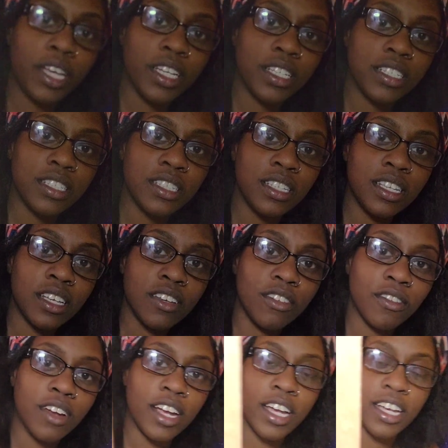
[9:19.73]
wicks,
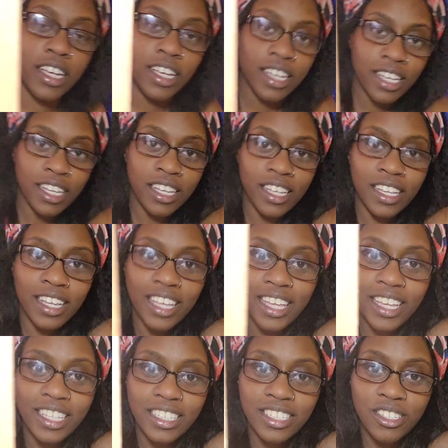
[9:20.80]
right,
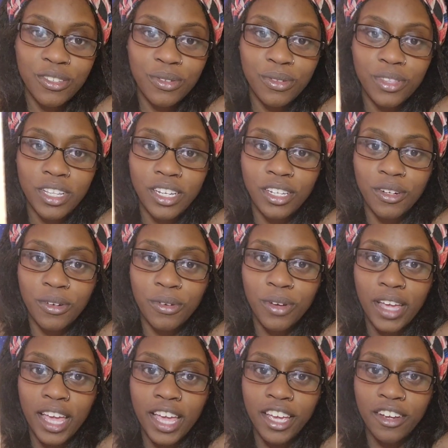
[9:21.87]
into the little
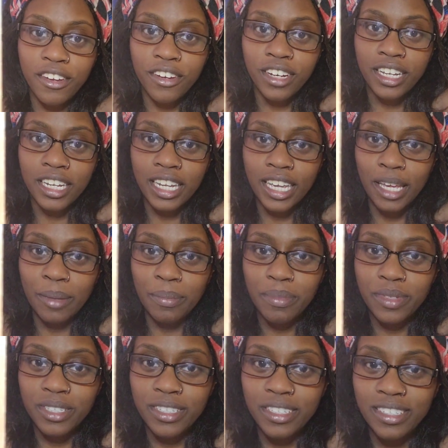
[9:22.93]
anchor
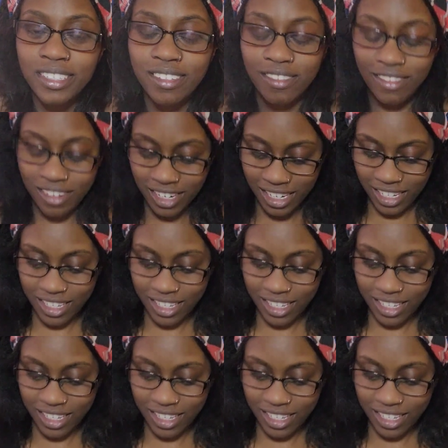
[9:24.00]
clamps, right?